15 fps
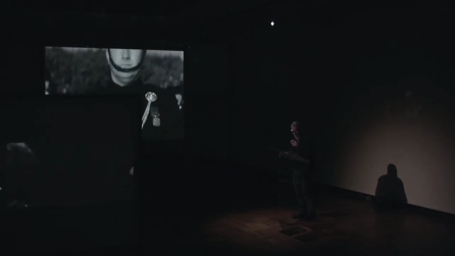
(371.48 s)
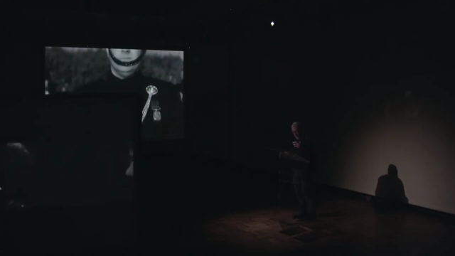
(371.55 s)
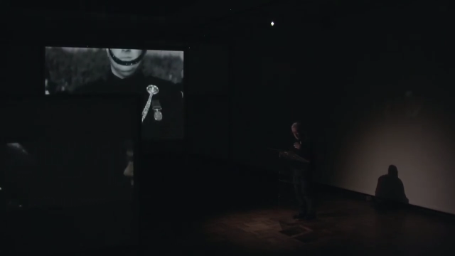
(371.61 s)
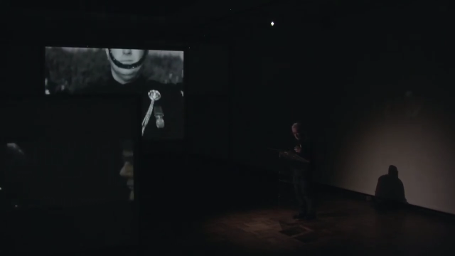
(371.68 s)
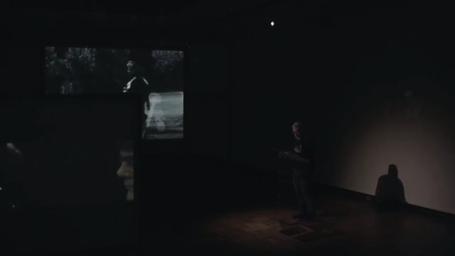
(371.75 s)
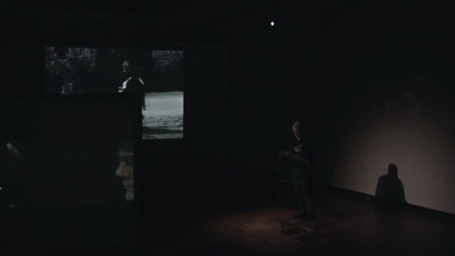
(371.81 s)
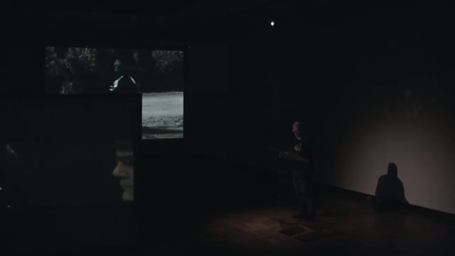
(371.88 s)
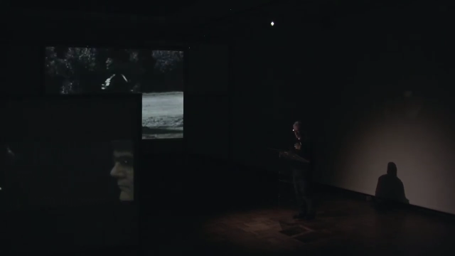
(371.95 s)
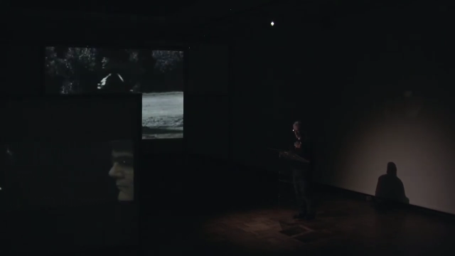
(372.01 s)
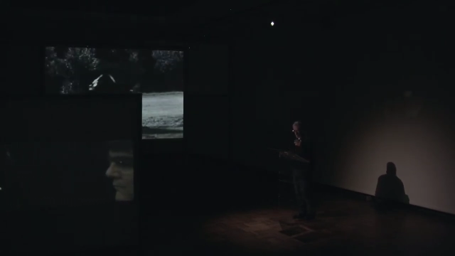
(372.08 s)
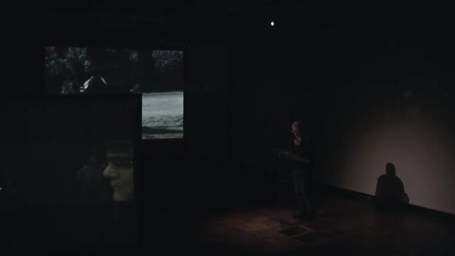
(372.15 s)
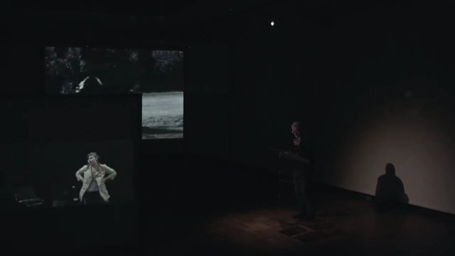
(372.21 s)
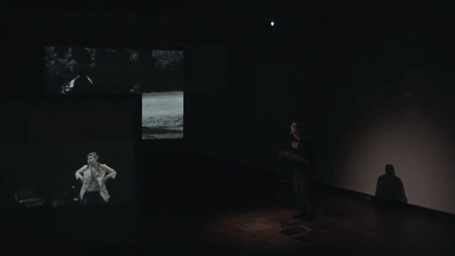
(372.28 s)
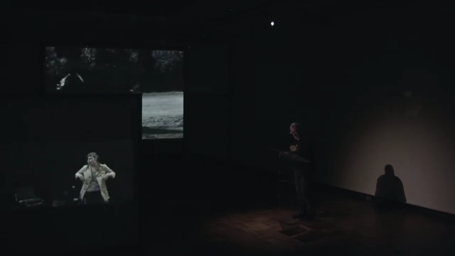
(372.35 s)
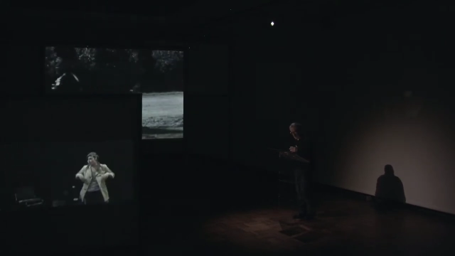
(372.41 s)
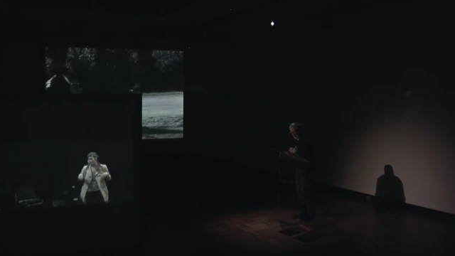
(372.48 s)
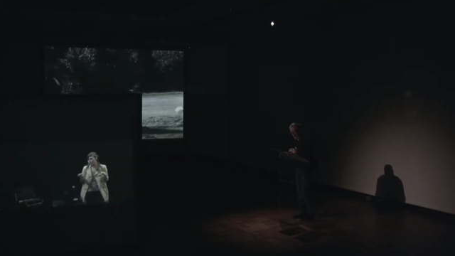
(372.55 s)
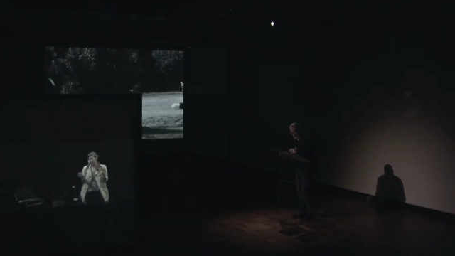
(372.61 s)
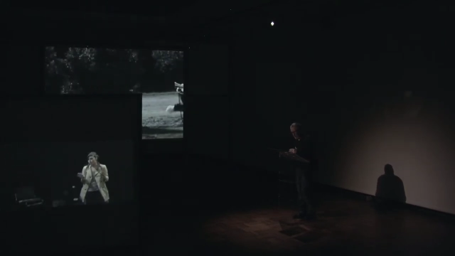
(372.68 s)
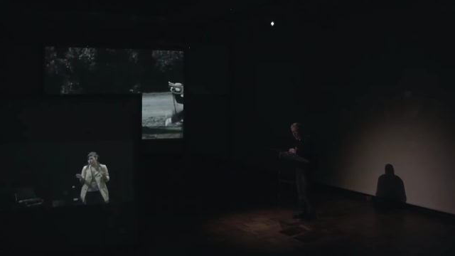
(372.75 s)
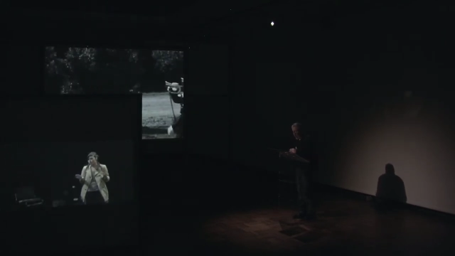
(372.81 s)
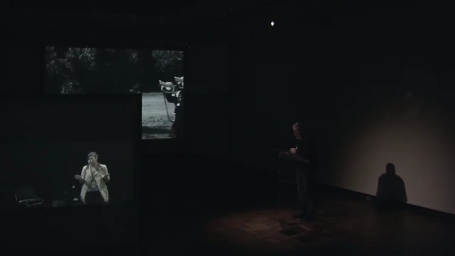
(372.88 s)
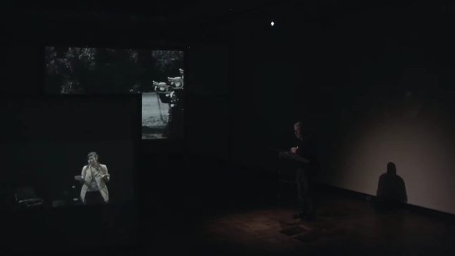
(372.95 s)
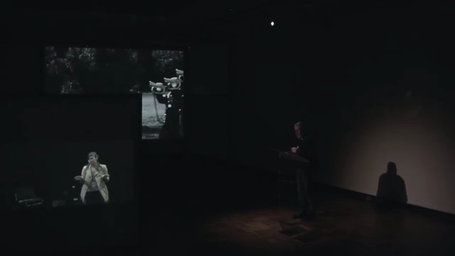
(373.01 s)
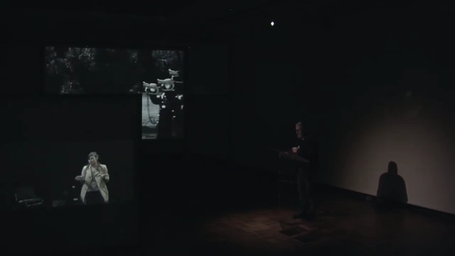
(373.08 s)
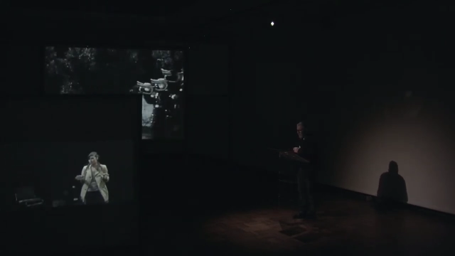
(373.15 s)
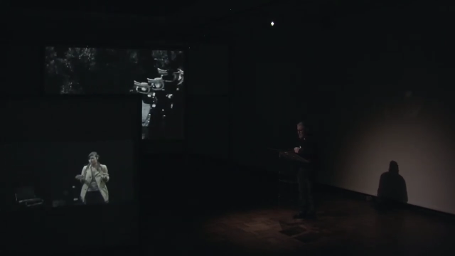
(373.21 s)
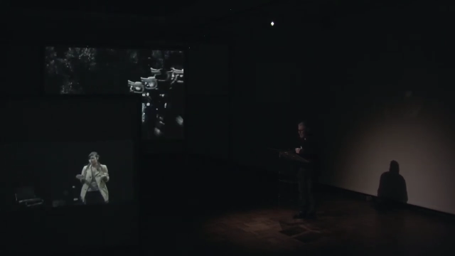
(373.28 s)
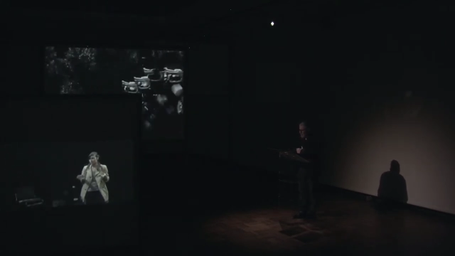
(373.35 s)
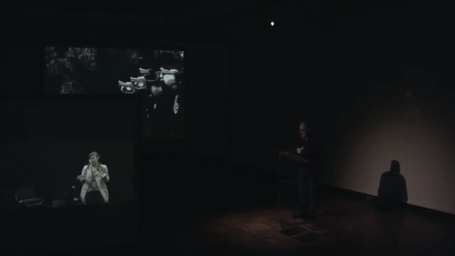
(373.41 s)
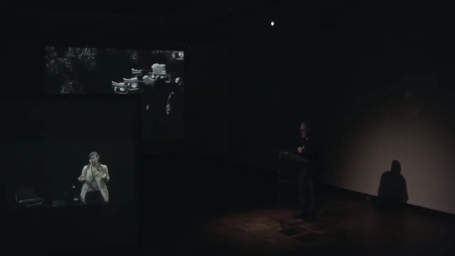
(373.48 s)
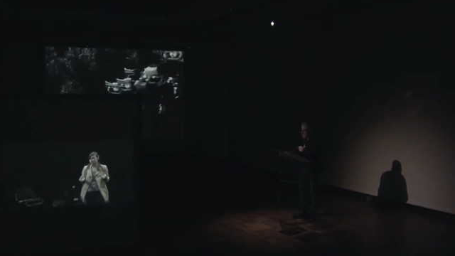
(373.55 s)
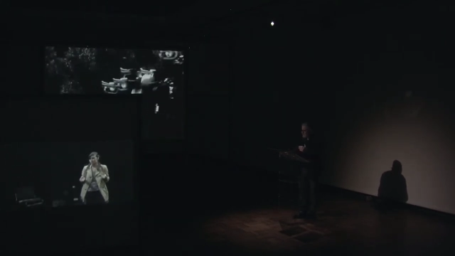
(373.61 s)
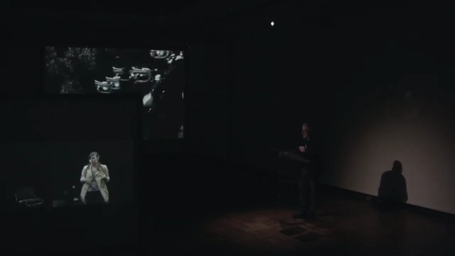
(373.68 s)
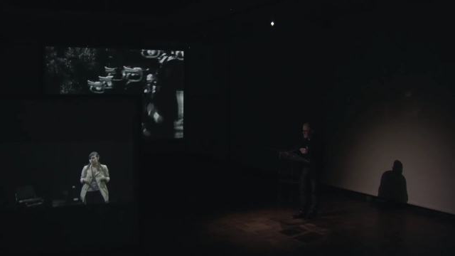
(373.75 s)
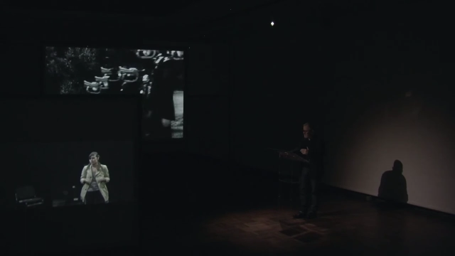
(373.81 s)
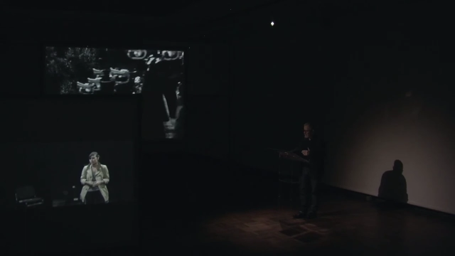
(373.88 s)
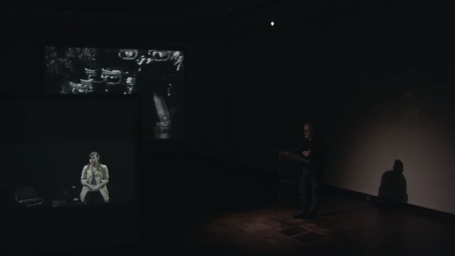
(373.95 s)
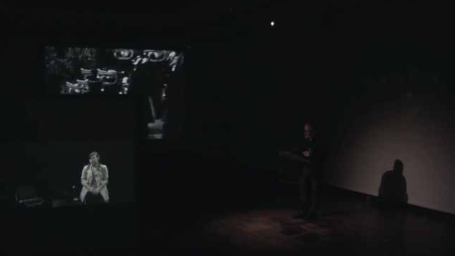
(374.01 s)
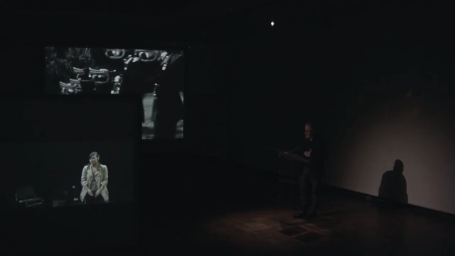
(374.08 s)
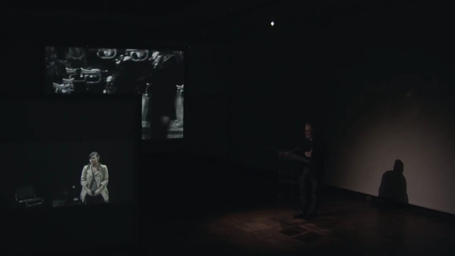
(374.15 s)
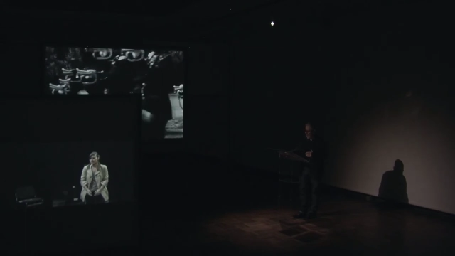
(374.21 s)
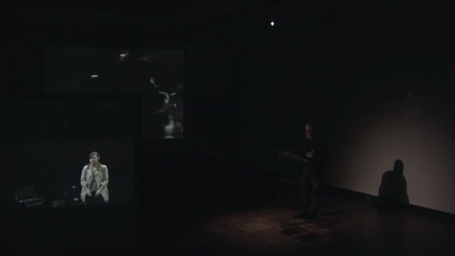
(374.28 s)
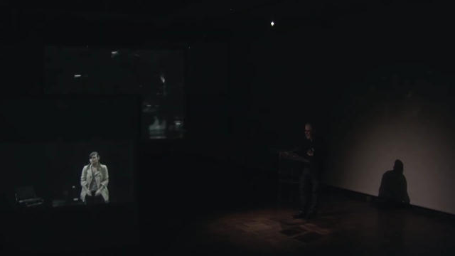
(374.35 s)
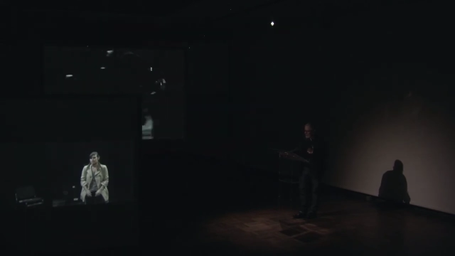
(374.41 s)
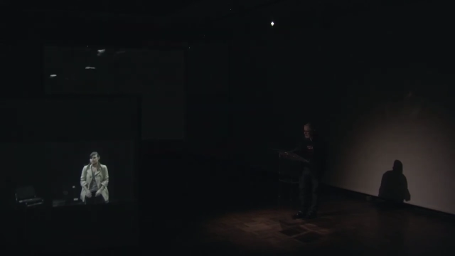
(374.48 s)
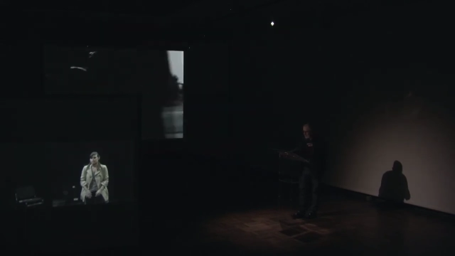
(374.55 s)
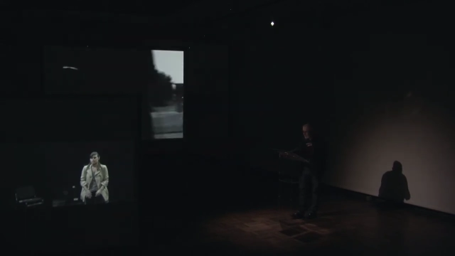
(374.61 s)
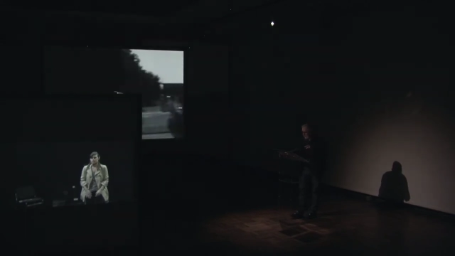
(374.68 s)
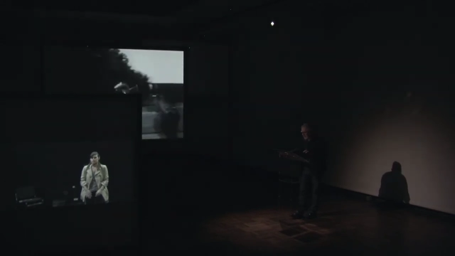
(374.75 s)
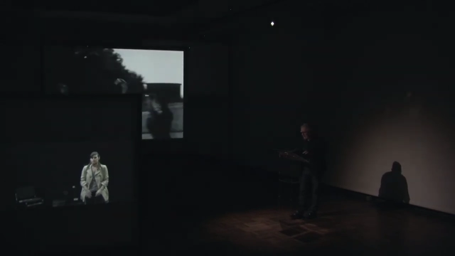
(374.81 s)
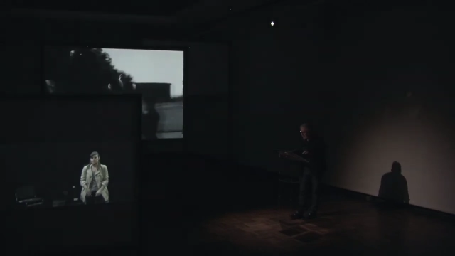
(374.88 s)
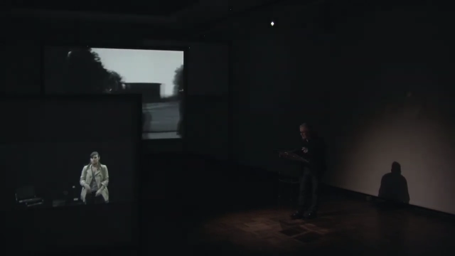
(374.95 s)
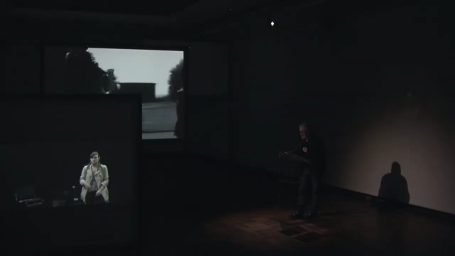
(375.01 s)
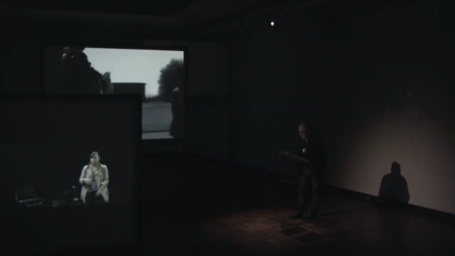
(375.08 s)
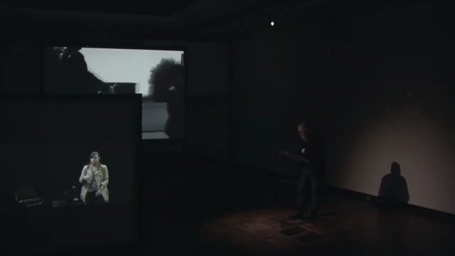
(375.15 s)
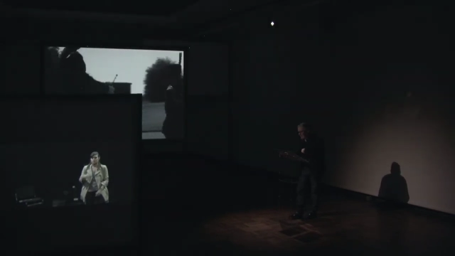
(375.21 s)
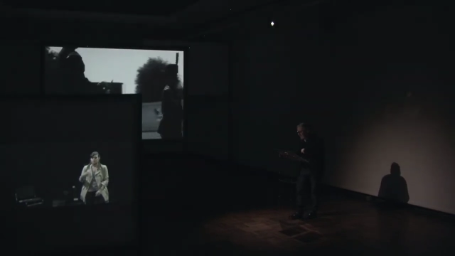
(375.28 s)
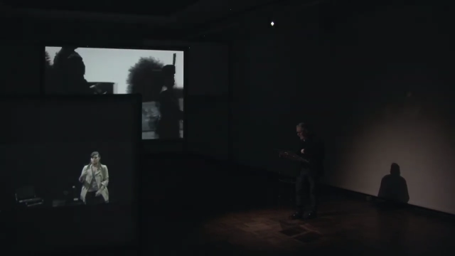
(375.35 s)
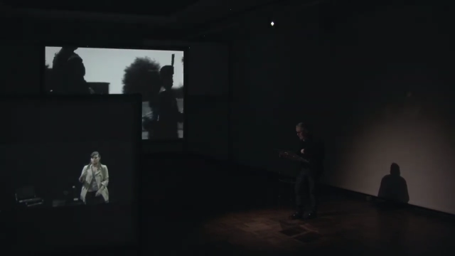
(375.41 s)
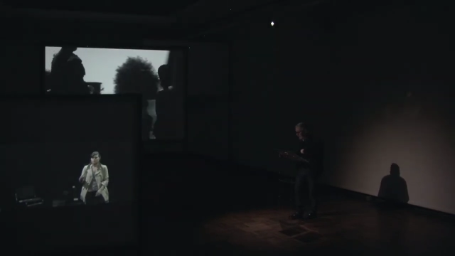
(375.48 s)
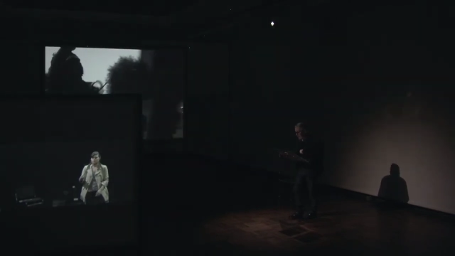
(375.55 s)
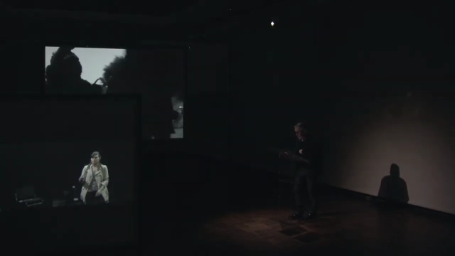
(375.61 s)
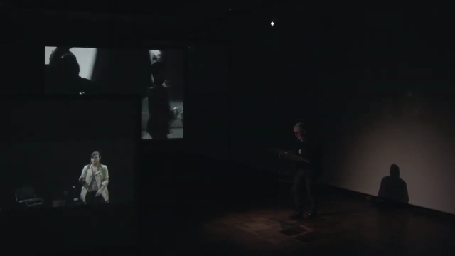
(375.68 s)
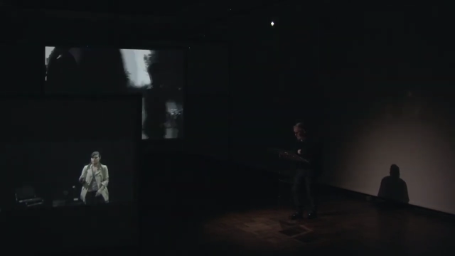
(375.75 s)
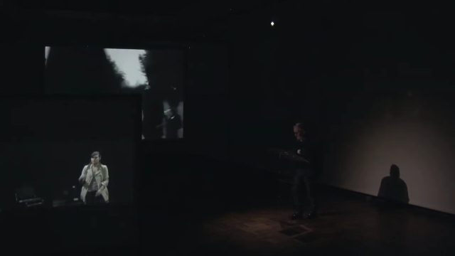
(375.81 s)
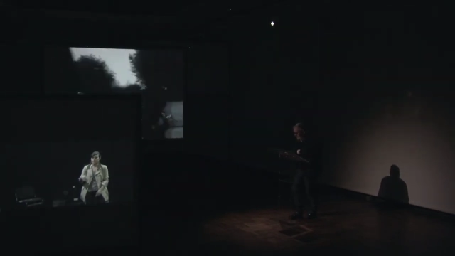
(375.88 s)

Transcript: Nobody's mouth can be seen.